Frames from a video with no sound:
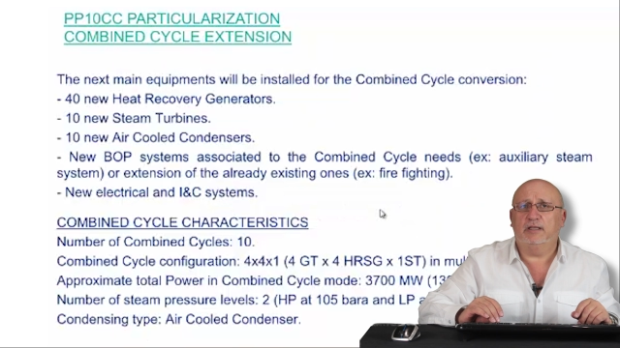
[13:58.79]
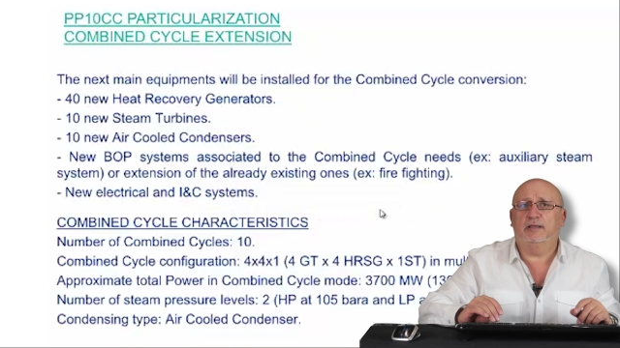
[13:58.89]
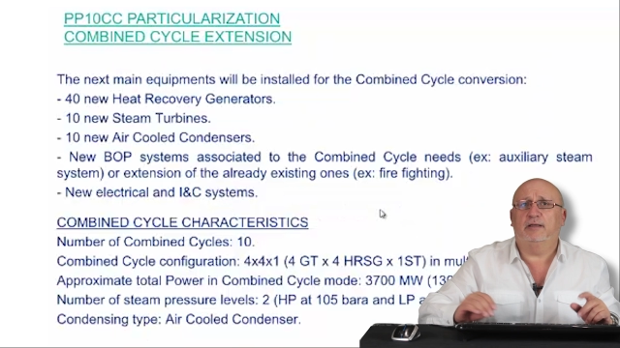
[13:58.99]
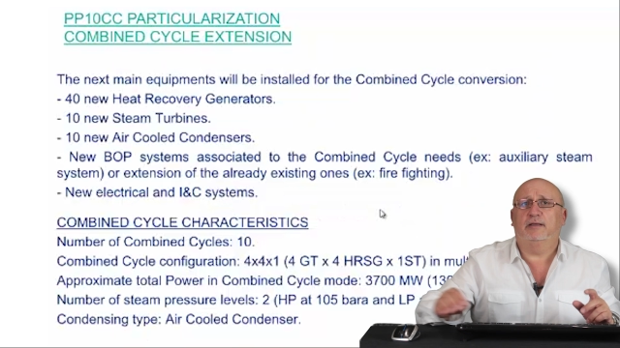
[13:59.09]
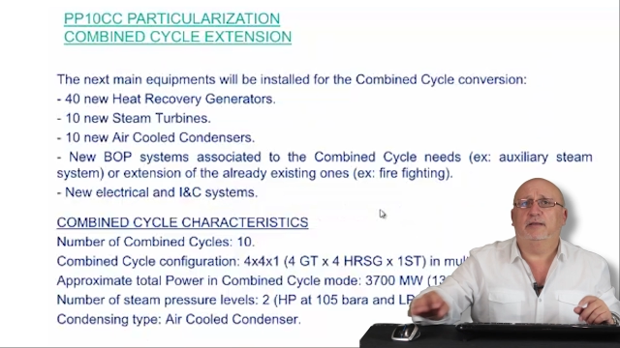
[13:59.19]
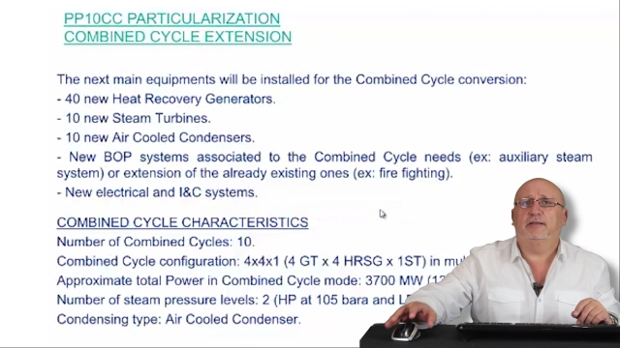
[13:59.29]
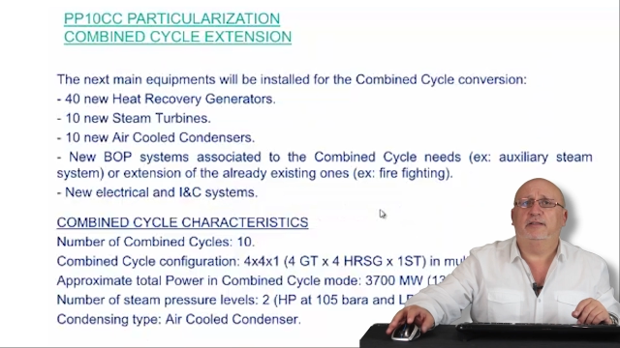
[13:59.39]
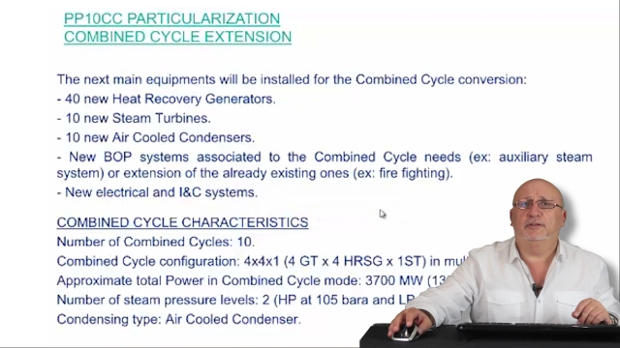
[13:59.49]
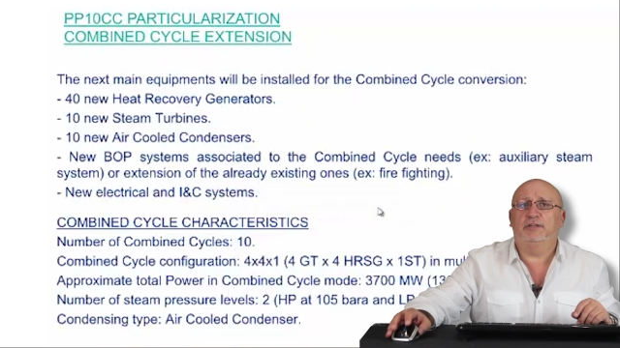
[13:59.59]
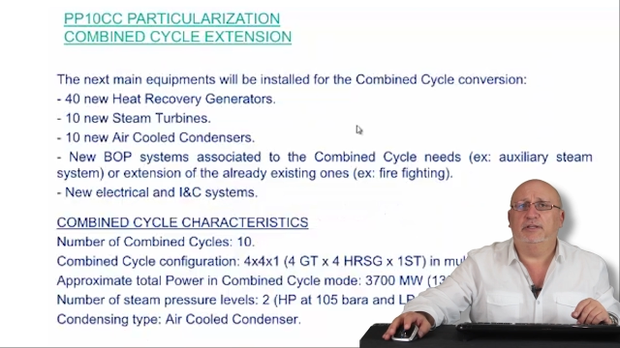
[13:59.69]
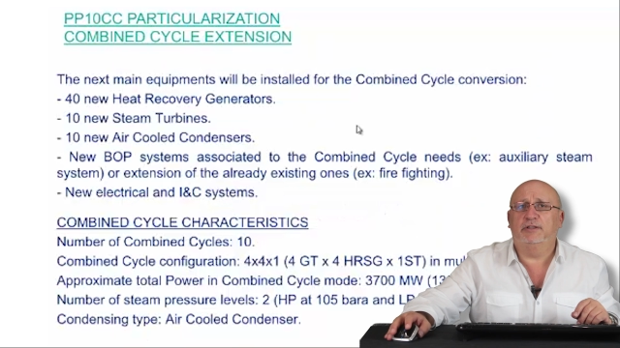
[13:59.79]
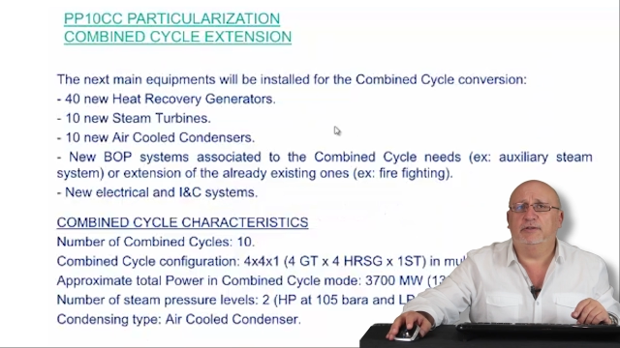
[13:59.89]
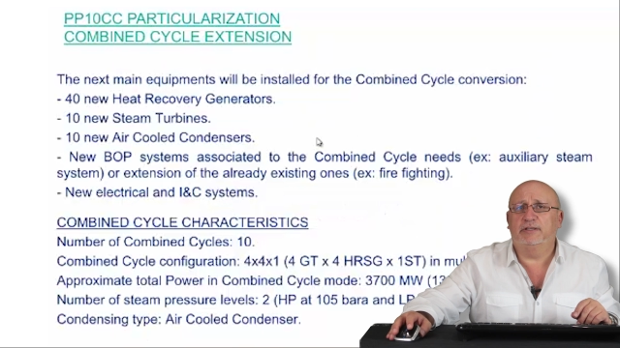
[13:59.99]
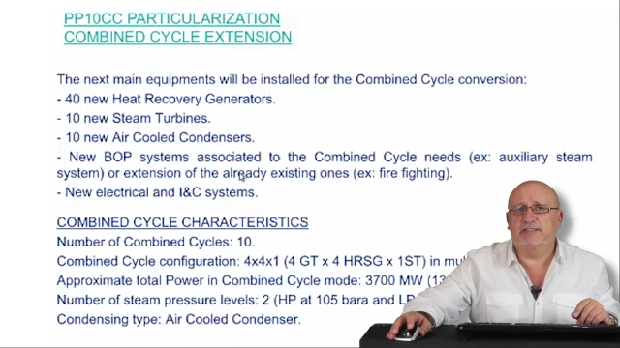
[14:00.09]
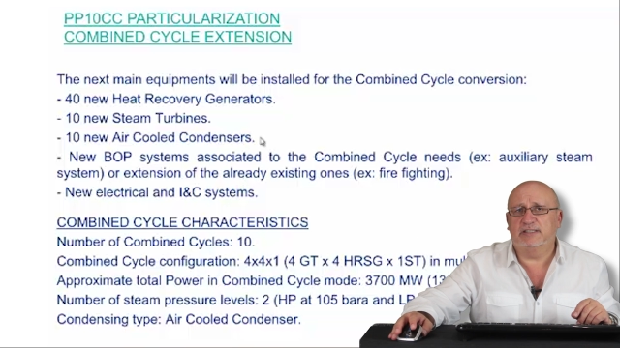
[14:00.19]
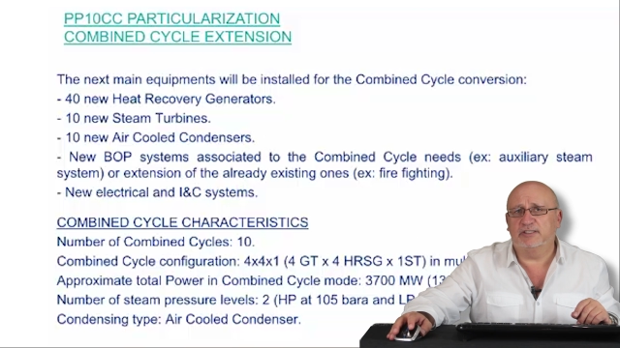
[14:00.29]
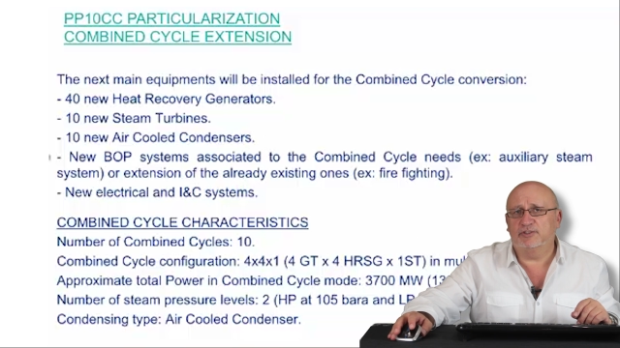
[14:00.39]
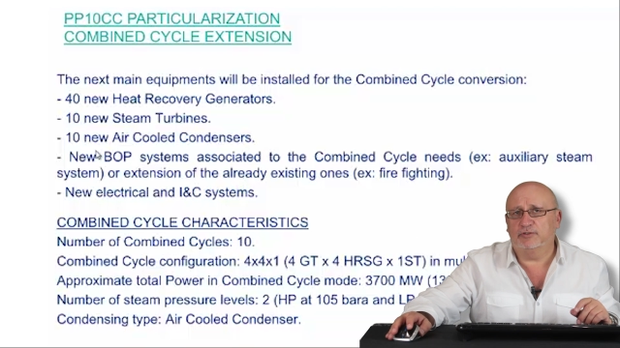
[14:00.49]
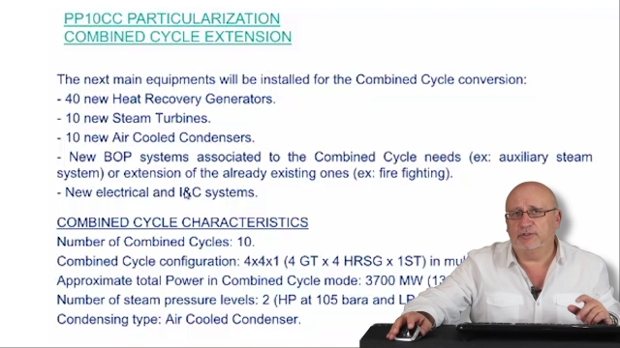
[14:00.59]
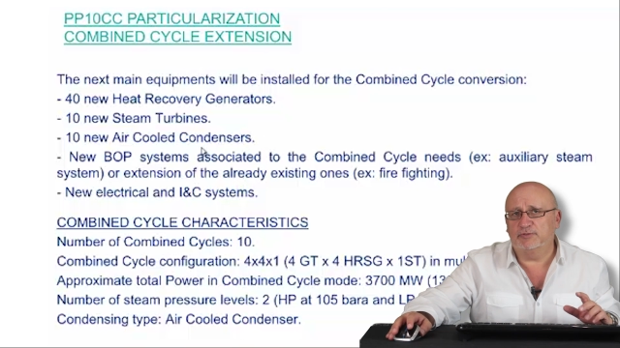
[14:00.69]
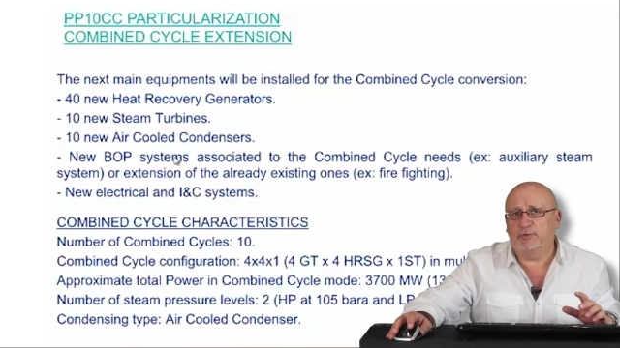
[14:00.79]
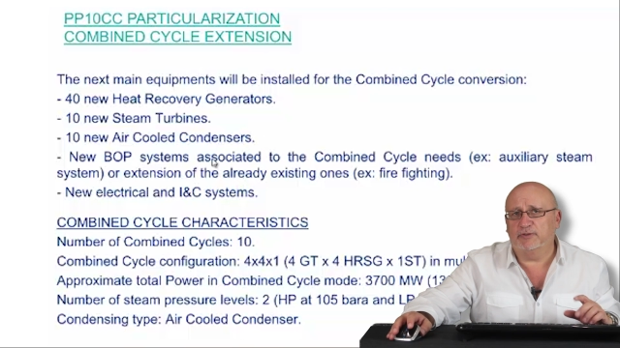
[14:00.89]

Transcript: Uh, in the extension, this